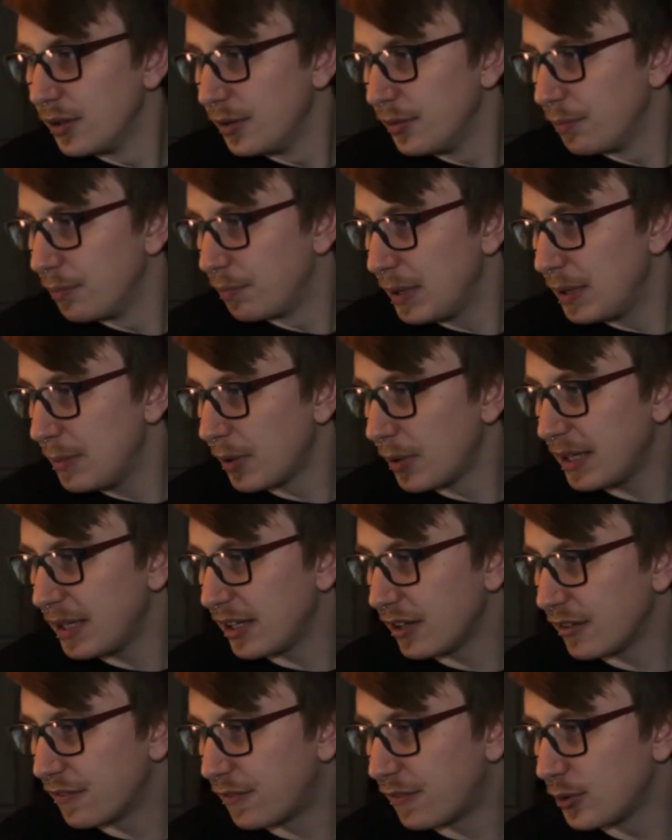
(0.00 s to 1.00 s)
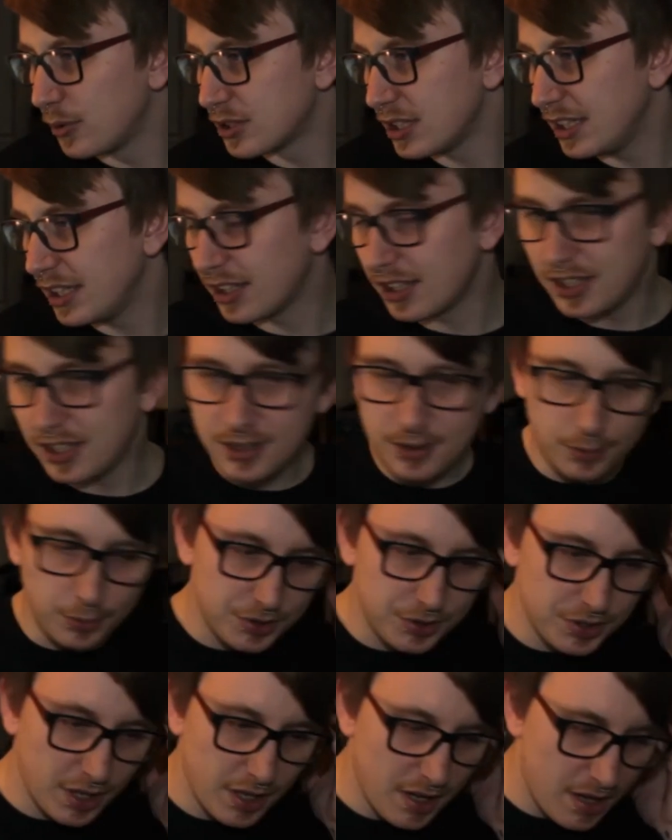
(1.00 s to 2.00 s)
People are being falsely accused,
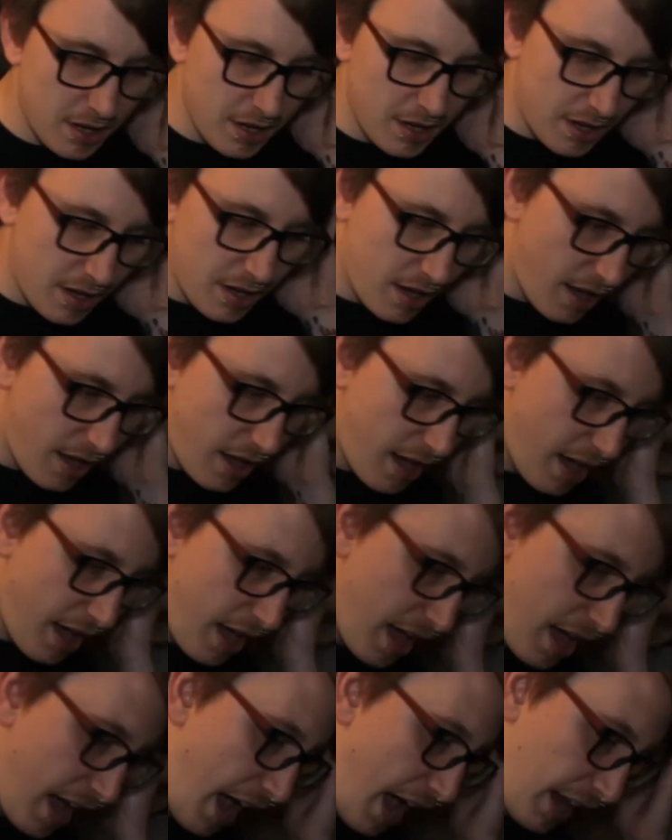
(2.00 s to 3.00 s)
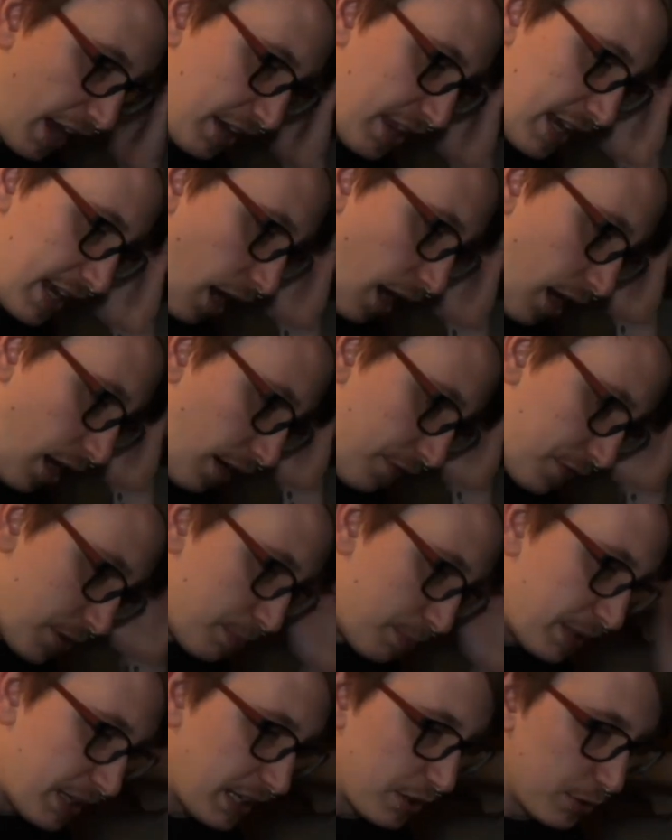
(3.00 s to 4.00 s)
and their lives are
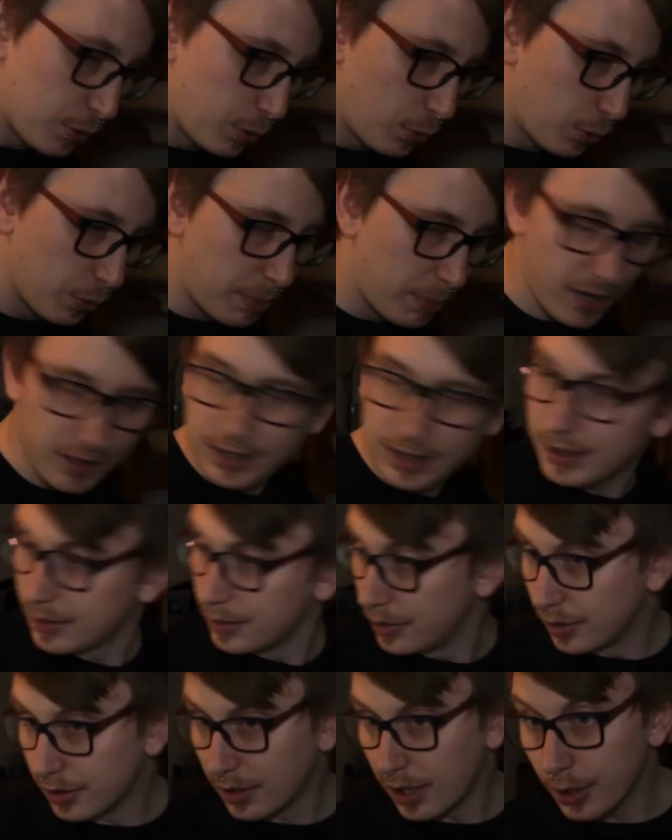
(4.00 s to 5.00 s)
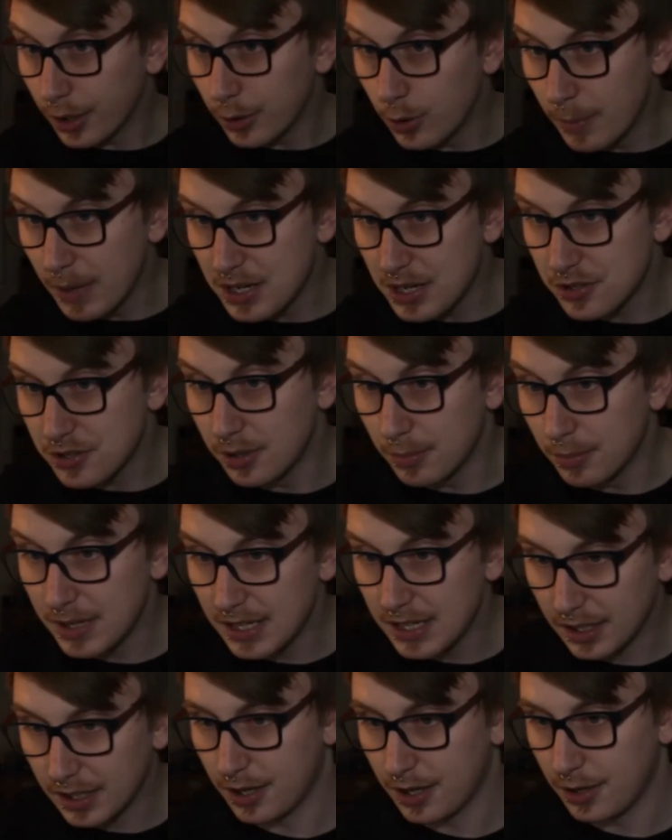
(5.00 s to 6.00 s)
being torn apart. Like the guy who I mentioned a minute
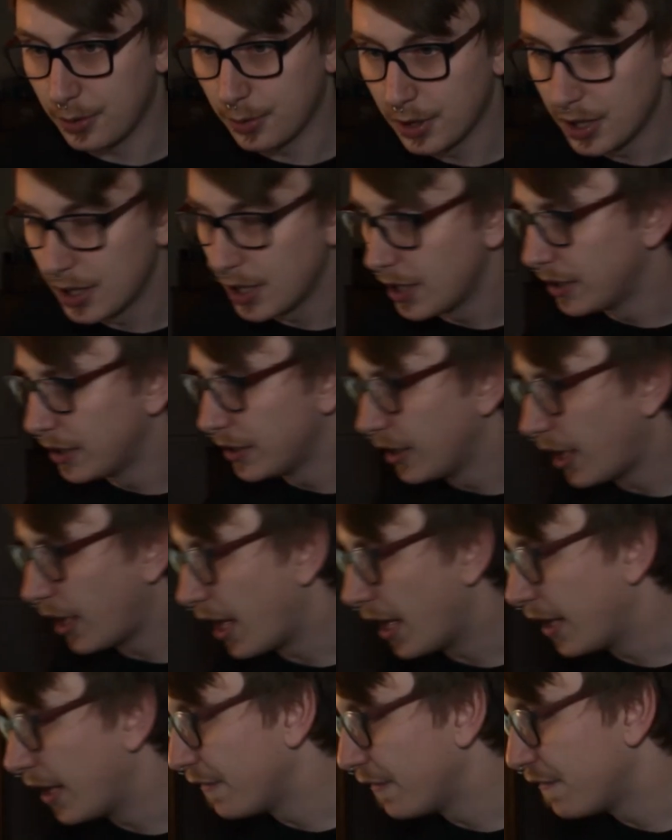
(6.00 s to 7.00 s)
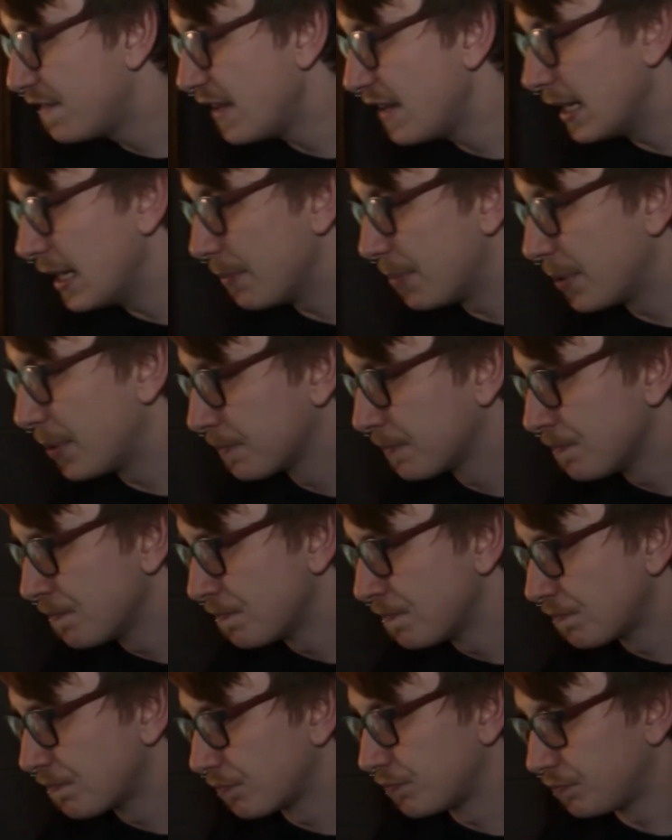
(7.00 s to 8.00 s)
ago, Philip,
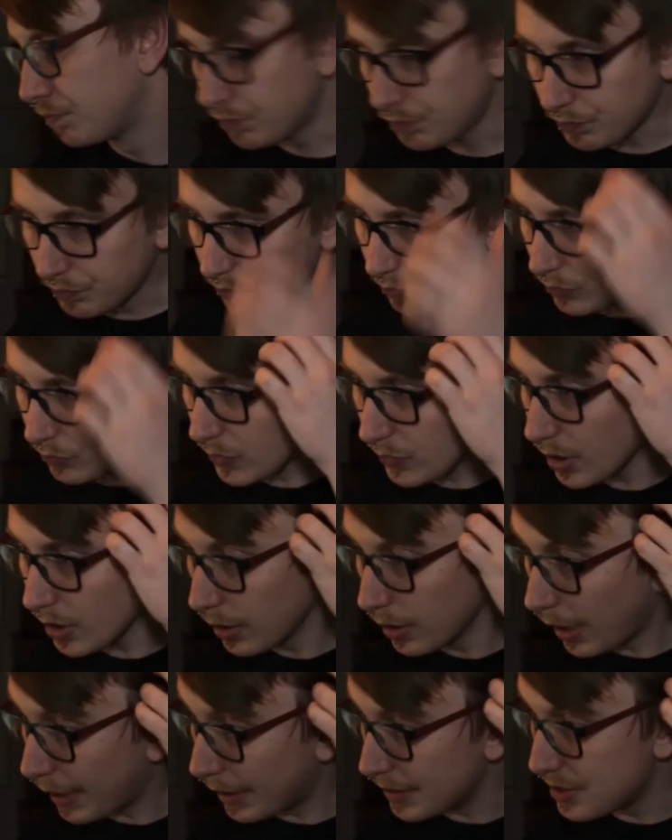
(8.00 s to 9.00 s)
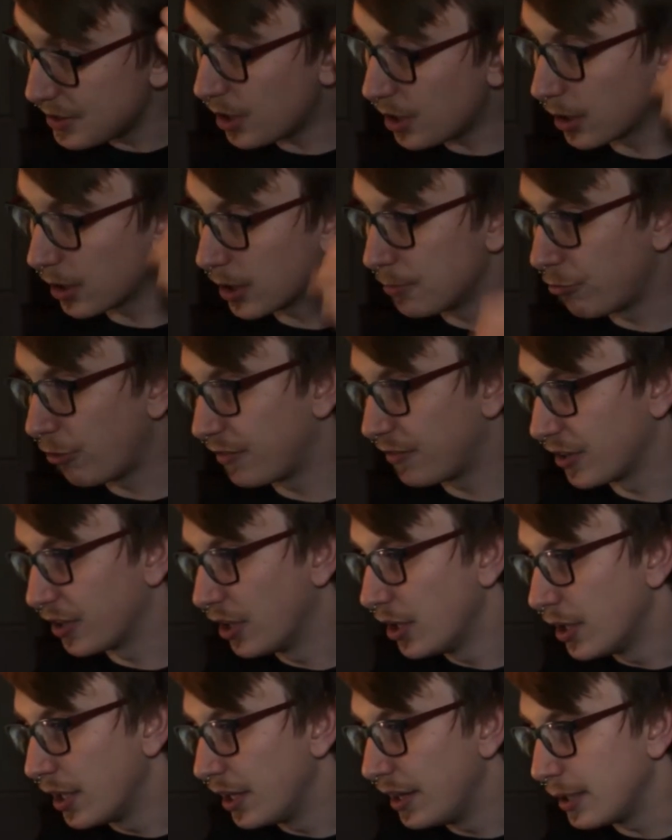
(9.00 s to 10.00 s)
and his younger brother.
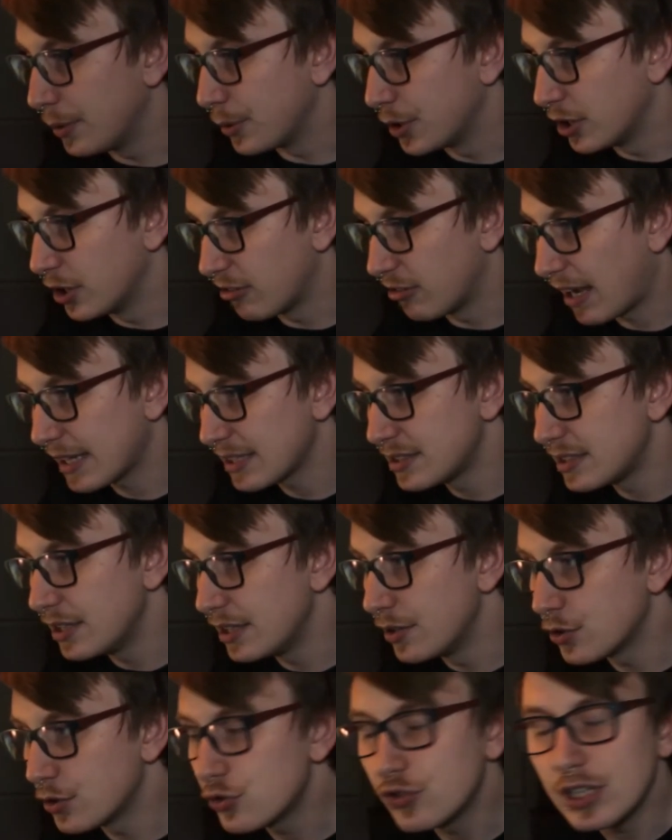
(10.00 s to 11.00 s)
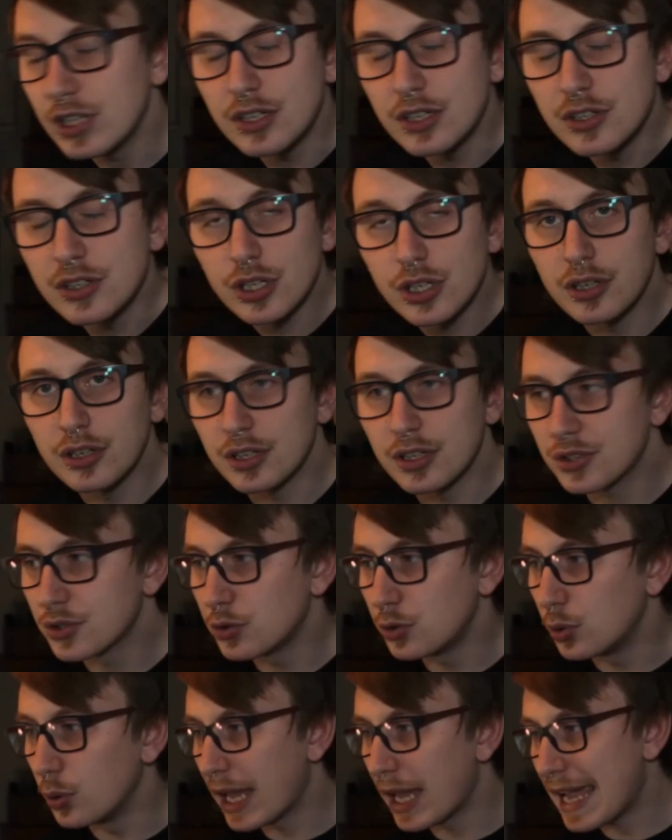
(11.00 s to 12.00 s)
They were harassed in the street and shunned at
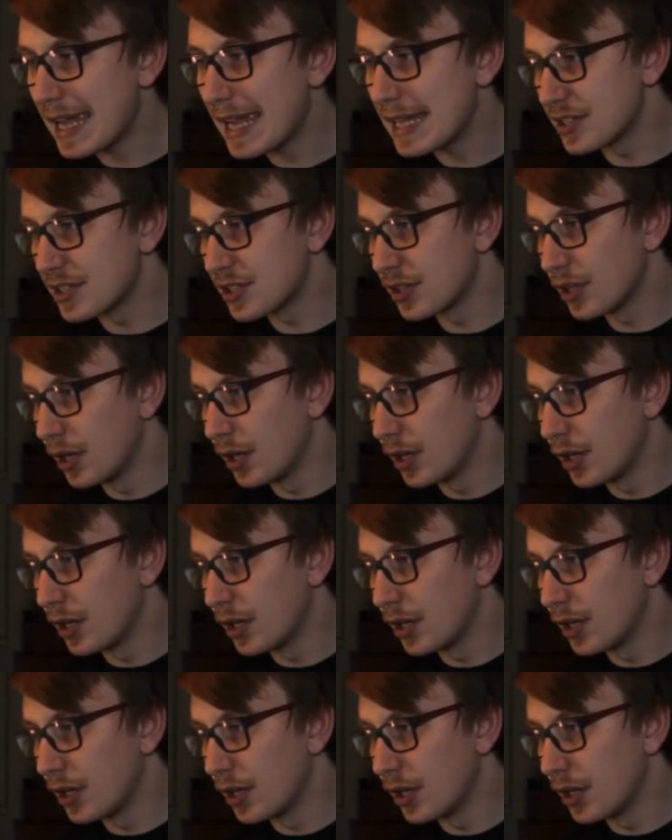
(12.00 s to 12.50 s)
school gates.